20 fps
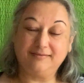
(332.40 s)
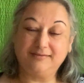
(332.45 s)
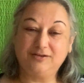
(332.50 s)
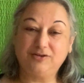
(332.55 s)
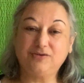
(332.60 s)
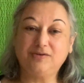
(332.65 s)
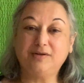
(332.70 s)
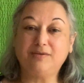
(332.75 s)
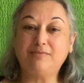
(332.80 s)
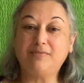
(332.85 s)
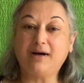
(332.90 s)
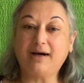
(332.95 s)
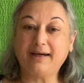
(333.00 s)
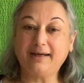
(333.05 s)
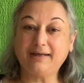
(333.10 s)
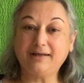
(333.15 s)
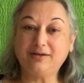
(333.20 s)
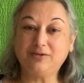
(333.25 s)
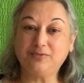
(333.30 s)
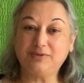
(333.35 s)
to the
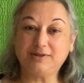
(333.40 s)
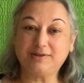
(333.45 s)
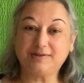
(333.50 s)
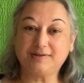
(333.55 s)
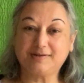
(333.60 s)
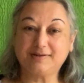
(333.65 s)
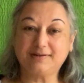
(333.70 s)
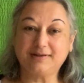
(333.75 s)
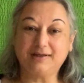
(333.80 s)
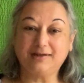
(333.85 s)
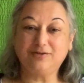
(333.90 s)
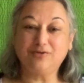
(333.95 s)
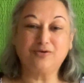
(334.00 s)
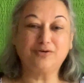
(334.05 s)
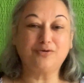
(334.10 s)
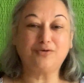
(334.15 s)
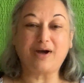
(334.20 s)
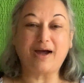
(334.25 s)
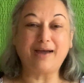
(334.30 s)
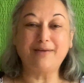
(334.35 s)
mind which is saying, no,
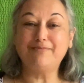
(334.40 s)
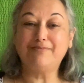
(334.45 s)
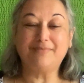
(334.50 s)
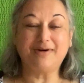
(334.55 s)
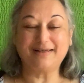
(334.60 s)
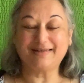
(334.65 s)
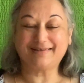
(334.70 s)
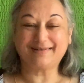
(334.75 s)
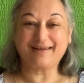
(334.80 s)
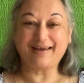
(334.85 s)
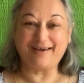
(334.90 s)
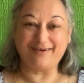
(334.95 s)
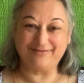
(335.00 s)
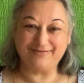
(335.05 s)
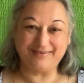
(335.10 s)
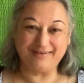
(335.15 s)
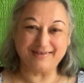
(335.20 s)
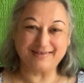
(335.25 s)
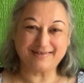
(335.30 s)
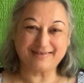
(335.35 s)
no, I must have
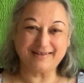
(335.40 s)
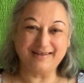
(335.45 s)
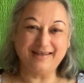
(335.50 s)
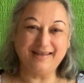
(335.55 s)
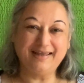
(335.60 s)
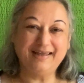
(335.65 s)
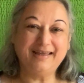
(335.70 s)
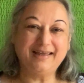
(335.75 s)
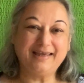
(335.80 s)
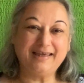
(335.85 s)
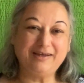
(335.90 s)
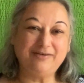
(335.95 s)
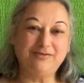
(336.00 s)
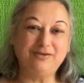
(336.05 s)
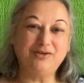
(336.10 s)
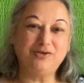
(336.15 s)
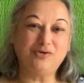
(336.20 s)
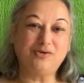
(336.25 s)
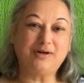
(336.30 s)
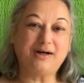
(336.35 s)
this.
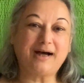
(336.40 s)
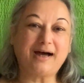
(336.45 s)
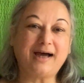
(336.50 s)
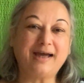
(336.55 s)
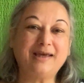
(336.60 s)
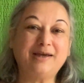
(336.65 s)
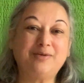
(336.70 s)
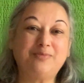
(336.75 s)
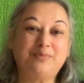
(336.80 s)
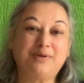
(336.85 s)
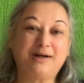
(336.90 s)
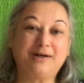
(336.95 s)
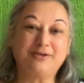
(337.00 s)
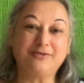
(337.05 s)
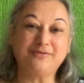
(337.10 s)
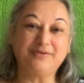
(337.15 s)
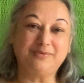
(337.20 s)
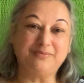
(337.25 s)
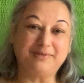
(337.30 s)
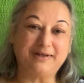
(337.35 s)
Even though a higher part
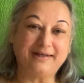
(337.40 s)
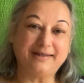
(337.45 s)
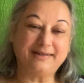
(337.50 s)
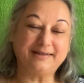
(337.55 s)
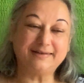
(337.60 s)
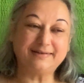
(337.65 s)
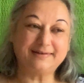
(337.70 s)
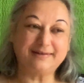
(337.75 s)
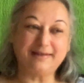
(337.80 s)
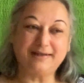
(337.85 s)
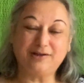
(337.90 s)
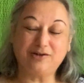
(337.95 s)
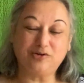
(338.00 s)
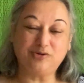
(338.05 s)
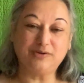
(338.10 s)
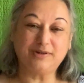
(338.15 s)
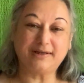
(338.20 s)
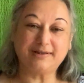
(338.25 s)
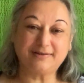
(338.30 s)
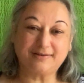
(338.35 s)
of the mind is saying, no,
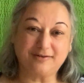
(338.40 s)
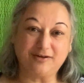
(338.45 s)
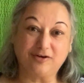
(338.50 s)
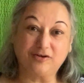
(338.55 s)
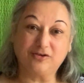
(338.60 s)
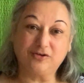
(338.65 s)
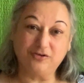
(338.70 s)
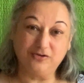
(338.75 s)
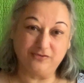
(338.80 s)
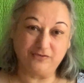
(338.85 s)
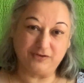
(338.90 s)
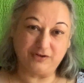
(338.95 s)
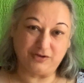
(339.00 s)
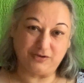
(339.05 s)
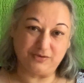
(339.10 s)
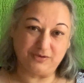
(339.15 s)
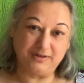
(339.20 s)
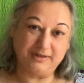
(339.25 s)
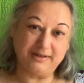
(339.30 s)
that's not good for you.